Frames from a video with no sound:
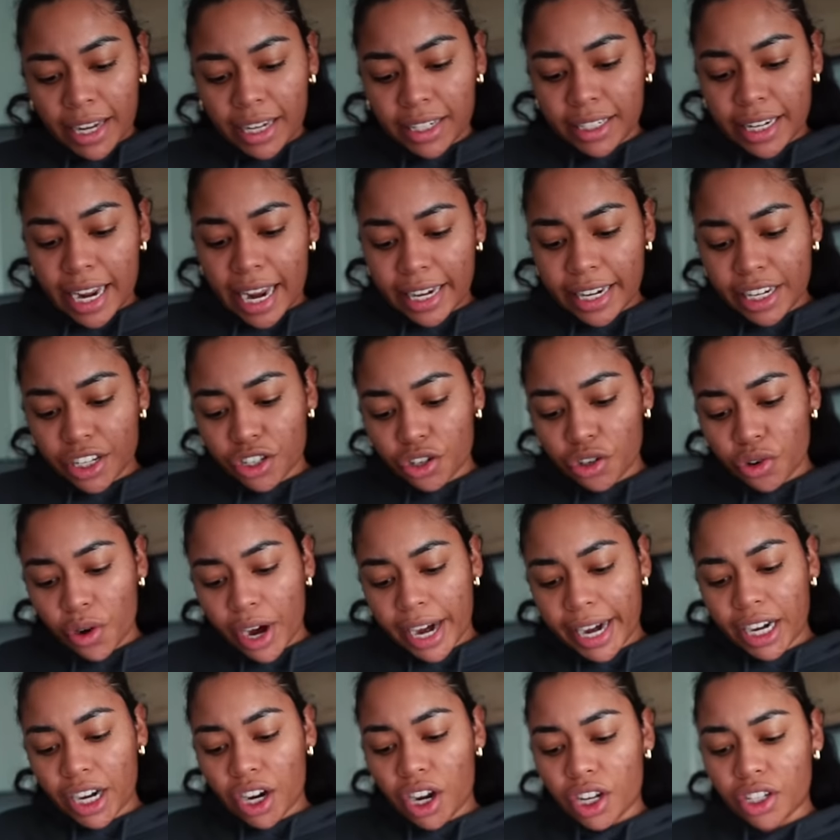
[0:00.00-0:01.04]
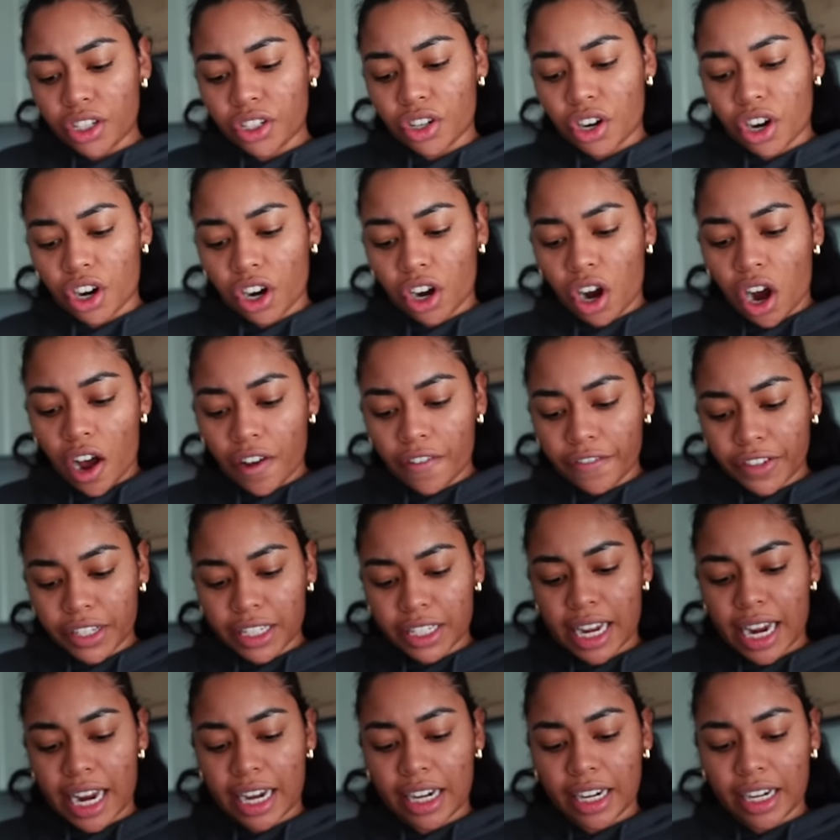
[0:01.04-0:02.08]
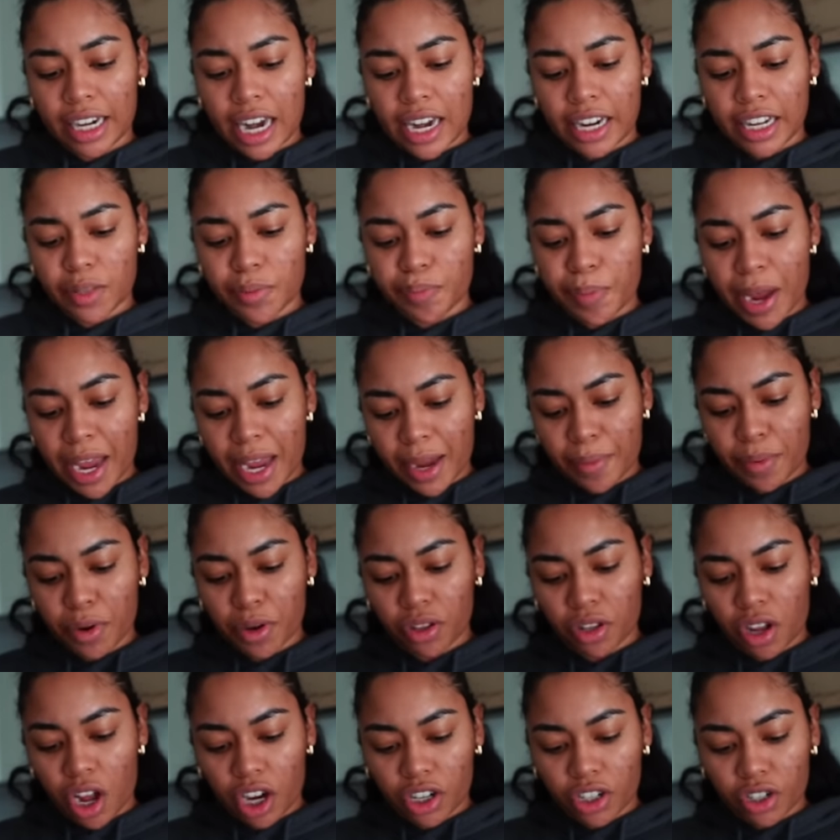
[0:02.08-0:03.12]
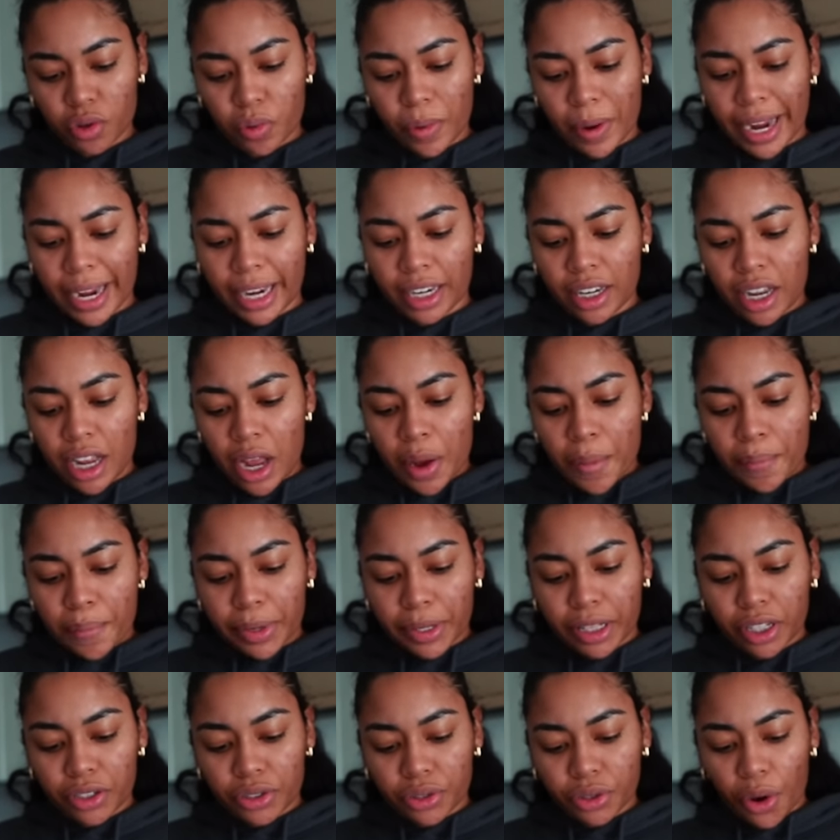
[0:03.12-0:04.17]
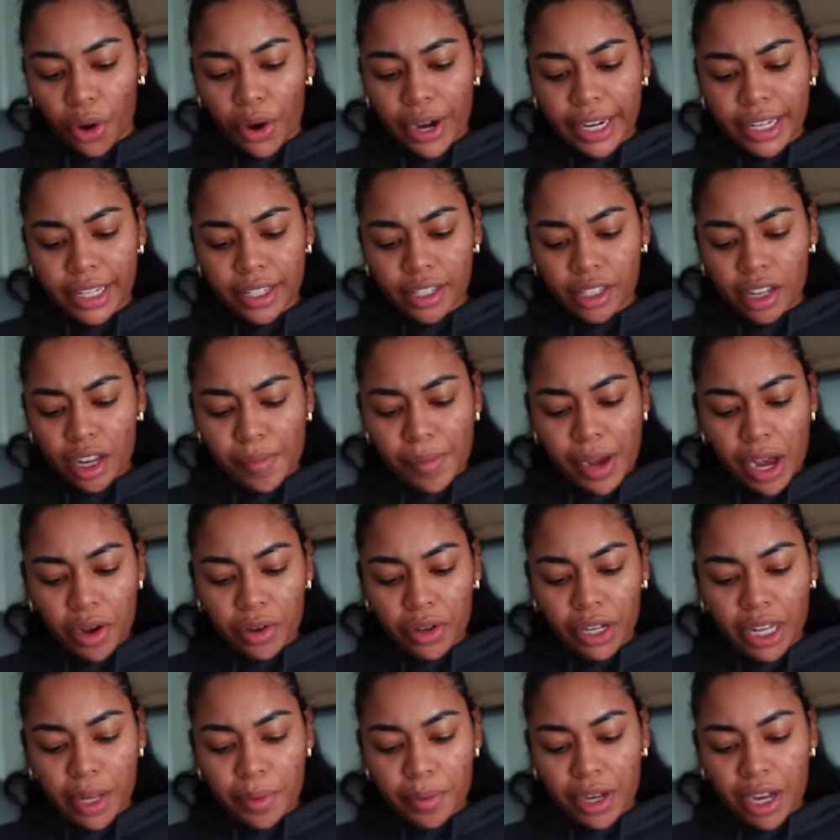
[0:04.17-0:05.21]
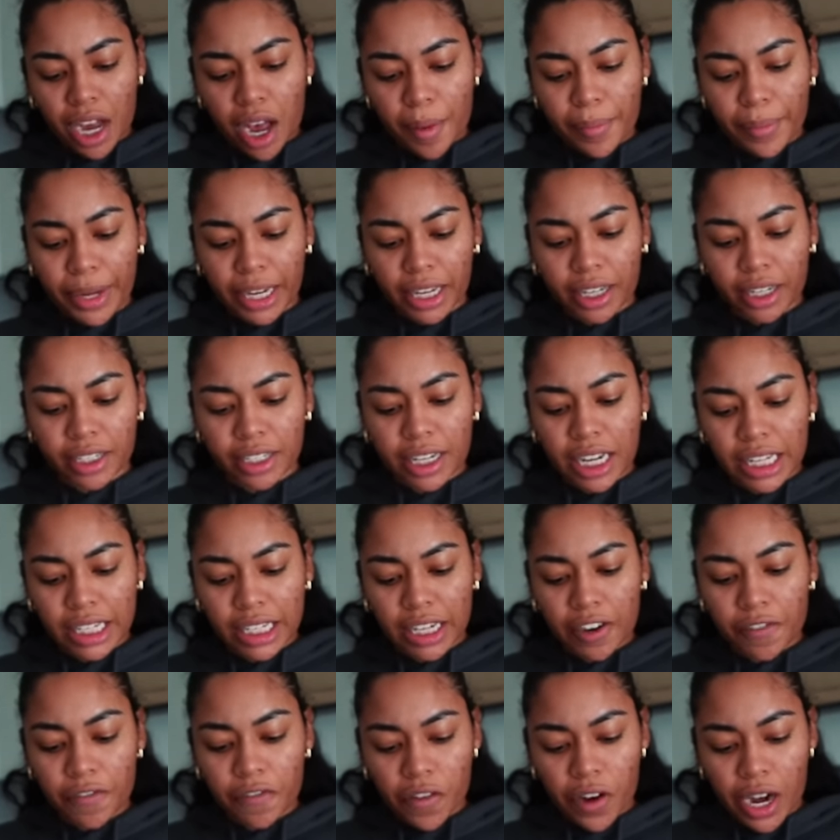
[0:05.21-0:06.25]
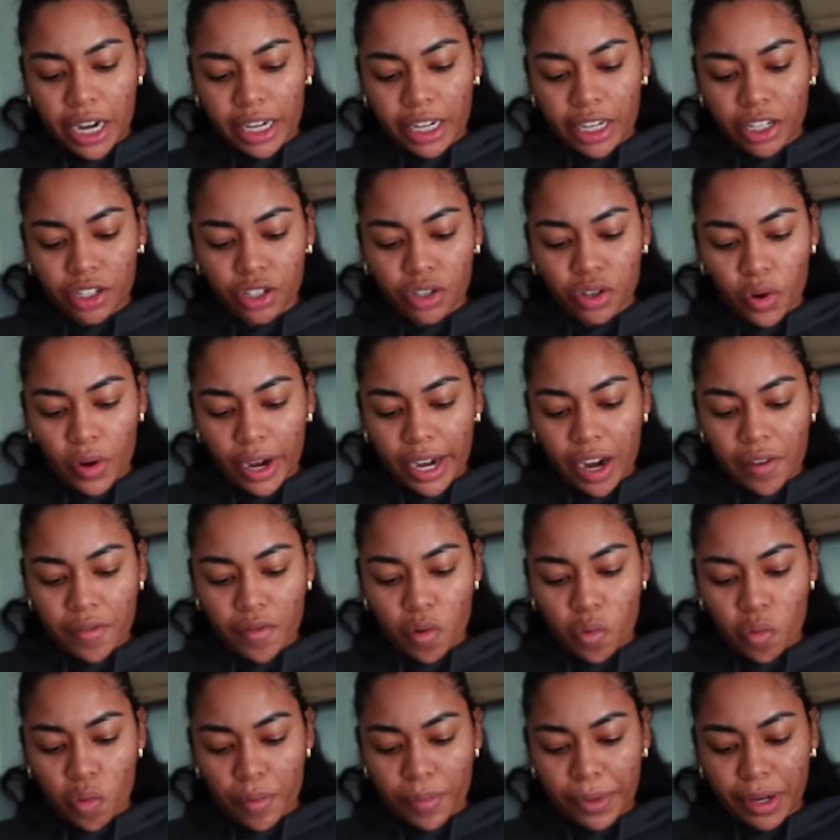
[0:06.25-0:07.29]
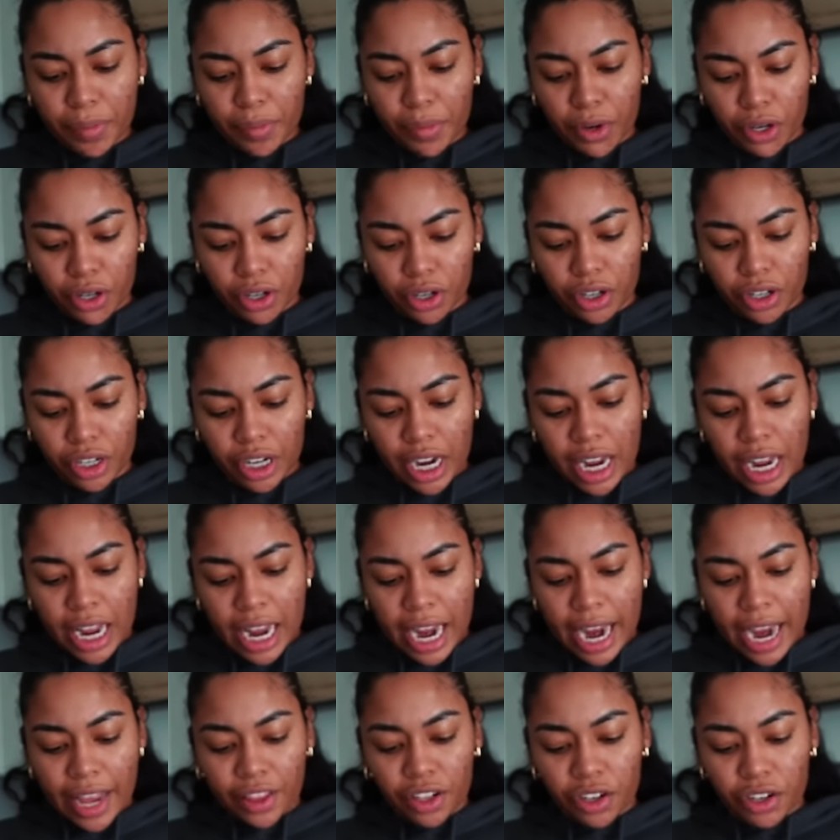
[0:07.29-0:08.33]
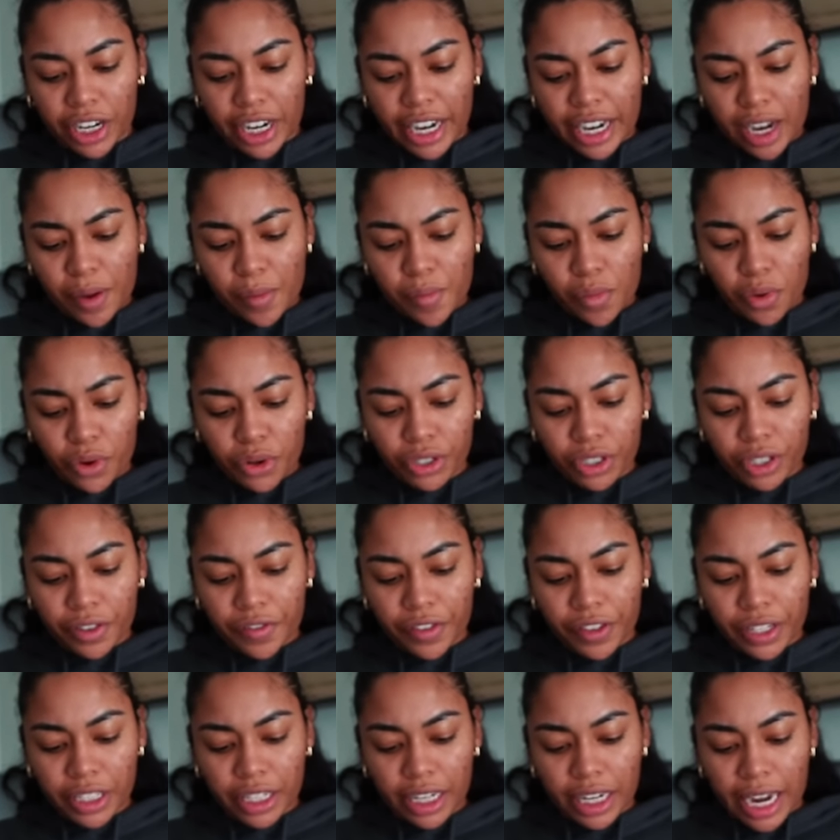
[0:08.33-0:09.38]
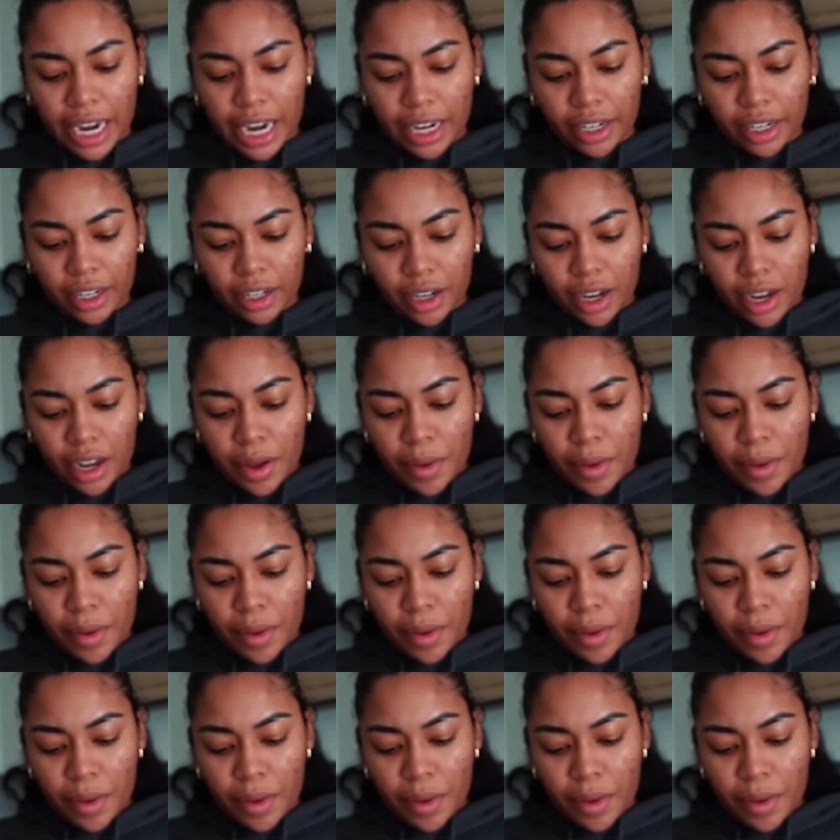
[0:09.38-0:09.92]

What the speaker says: Teddy's crayons are confiscated and his paper locked away, but the drawings somehow keep coming, telling a frightening story of a woman murdered, and they're getting more sophisticated.